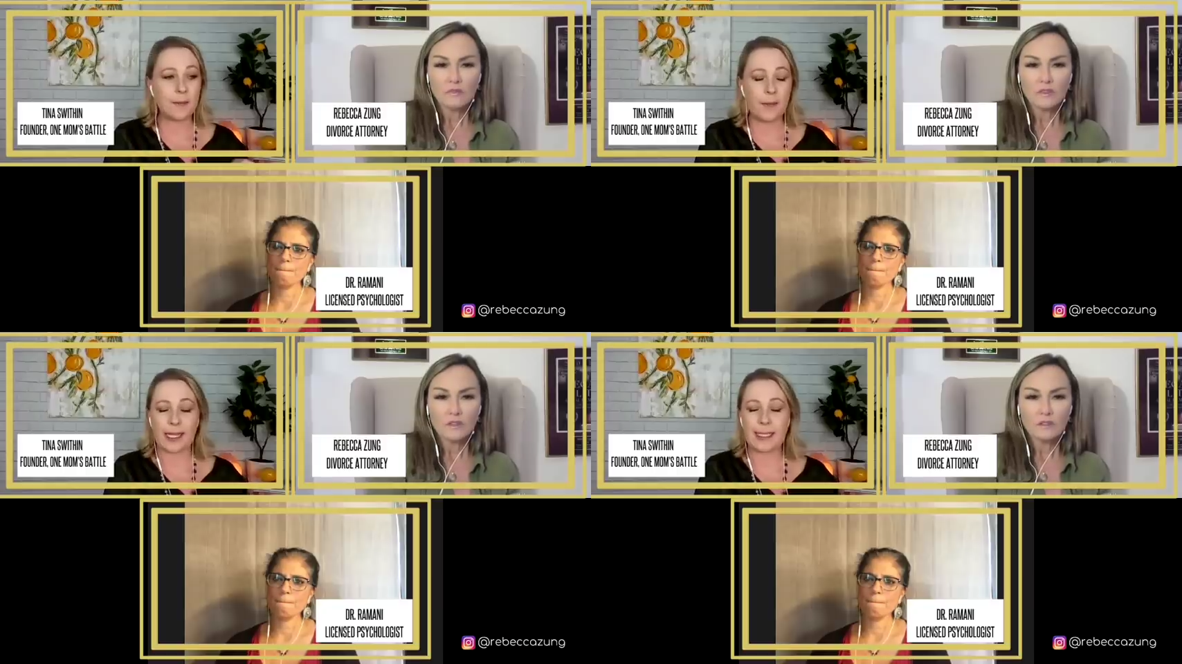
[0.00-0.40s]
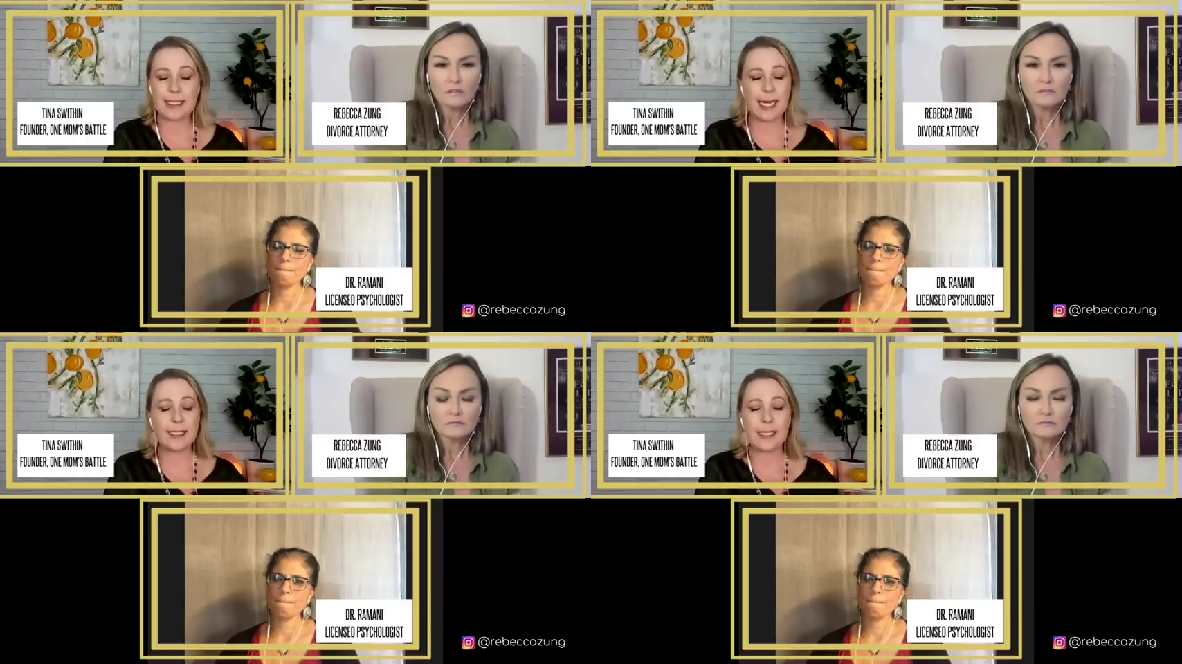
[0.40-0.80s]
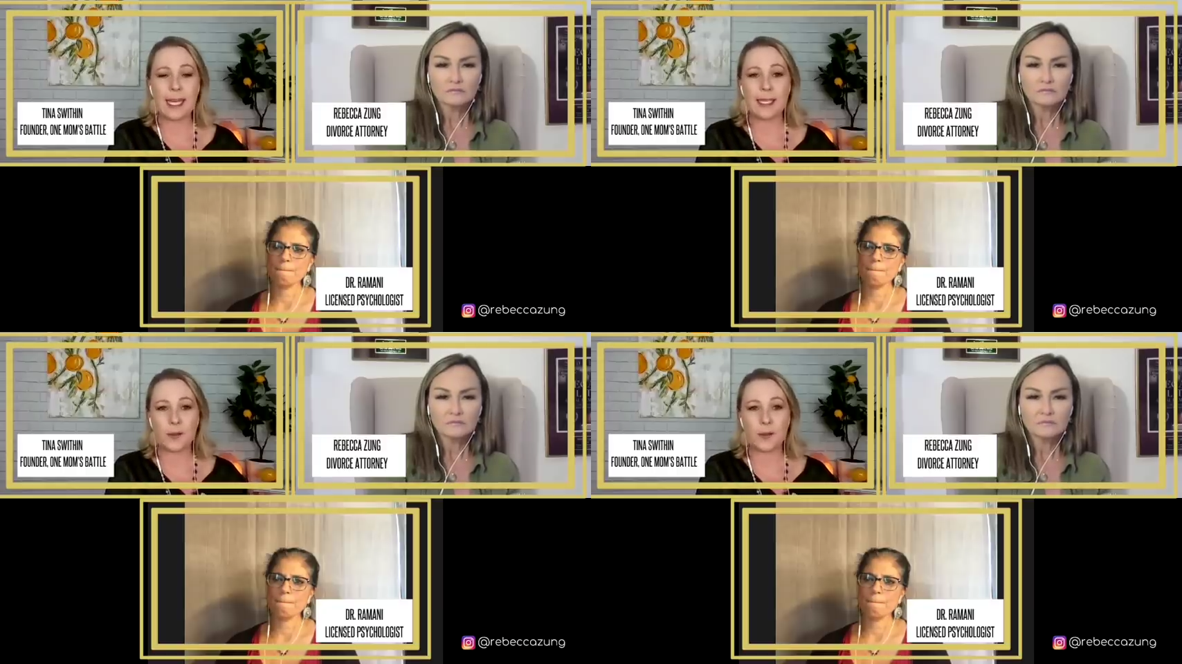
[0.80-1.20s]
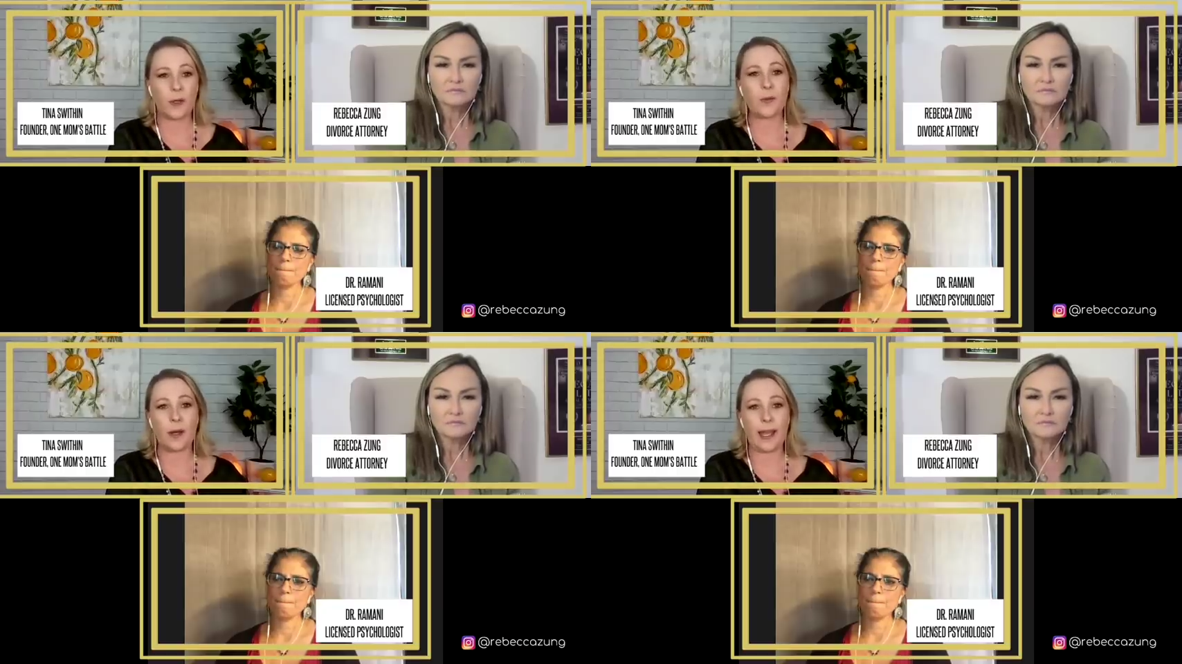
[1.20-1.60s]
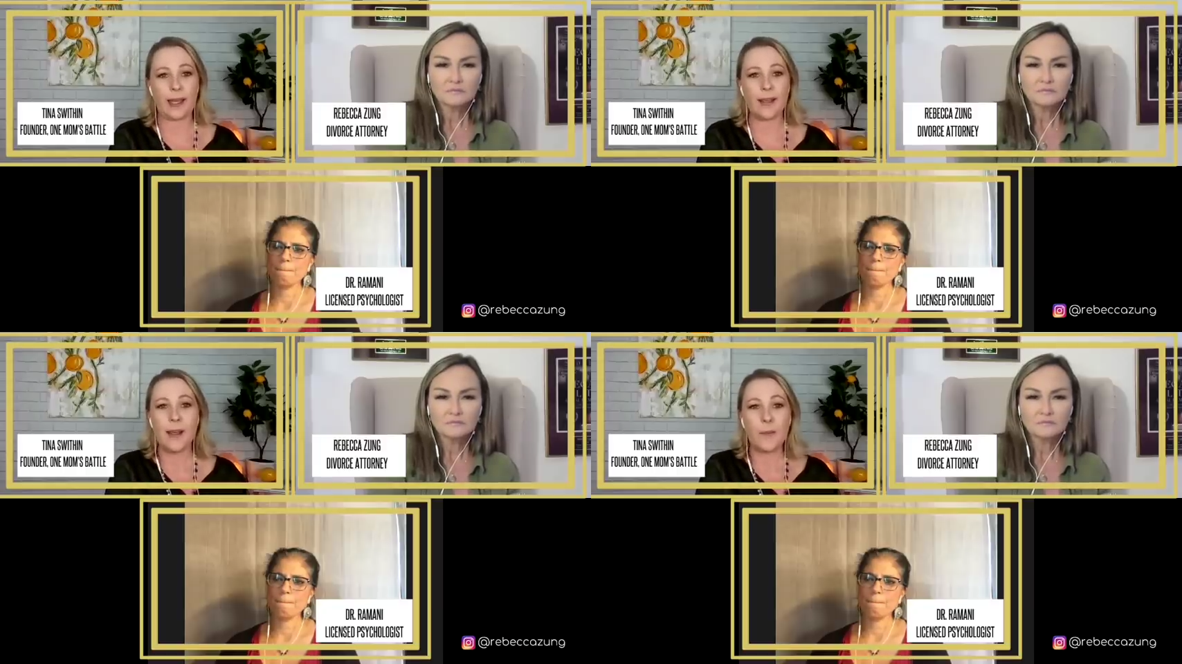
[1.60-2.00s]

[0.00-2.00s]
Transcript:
Speaker 1: my exact case, one way.